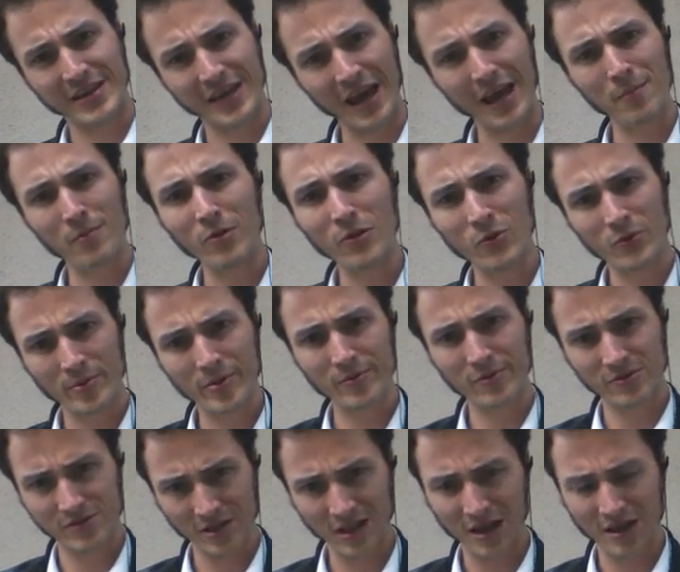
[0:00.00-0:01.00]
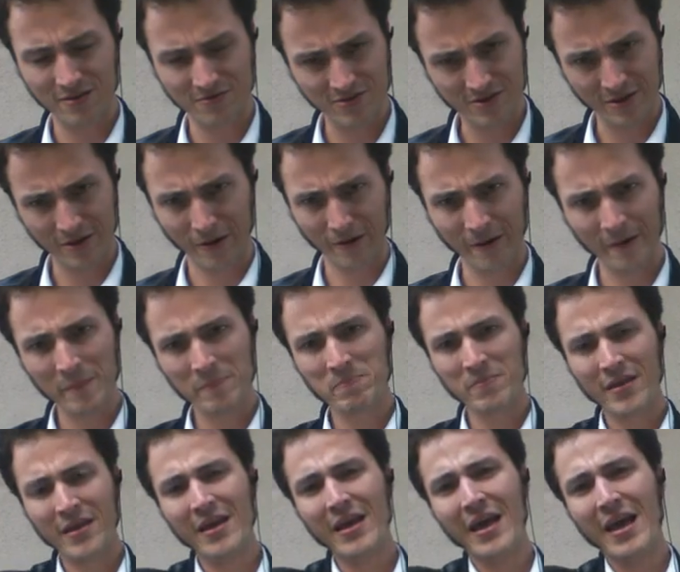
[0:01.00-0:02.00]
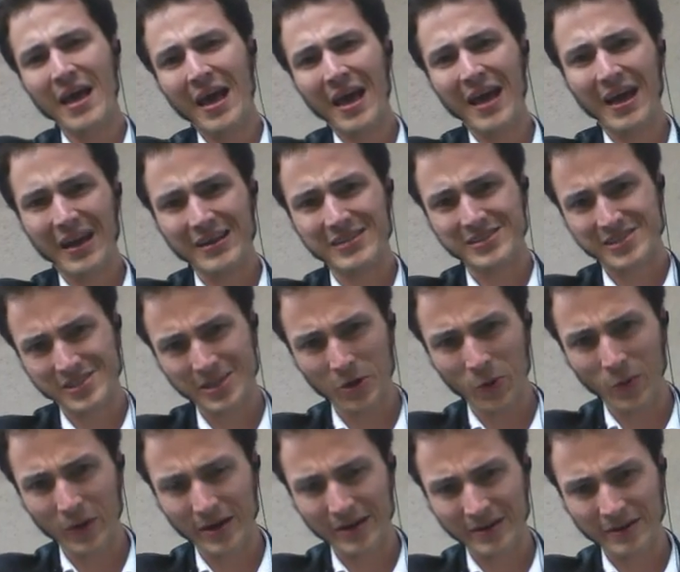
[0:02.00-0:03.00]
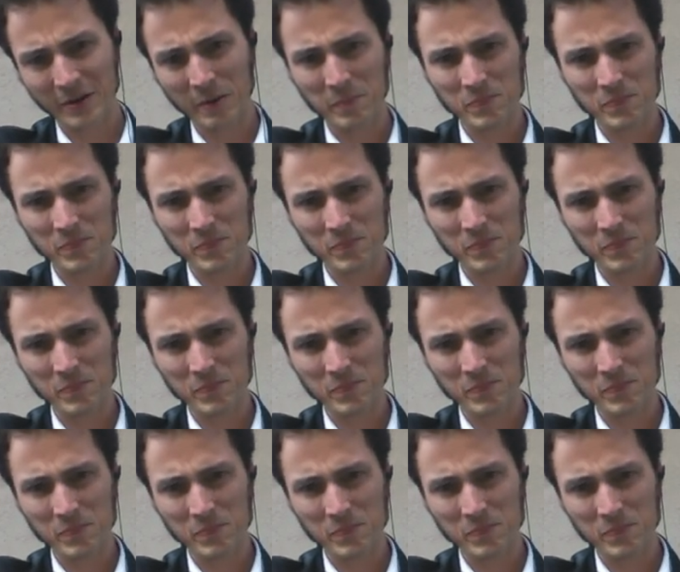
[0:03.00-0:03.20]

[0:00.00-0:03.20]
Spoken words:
gambling with people's lives there, insinuating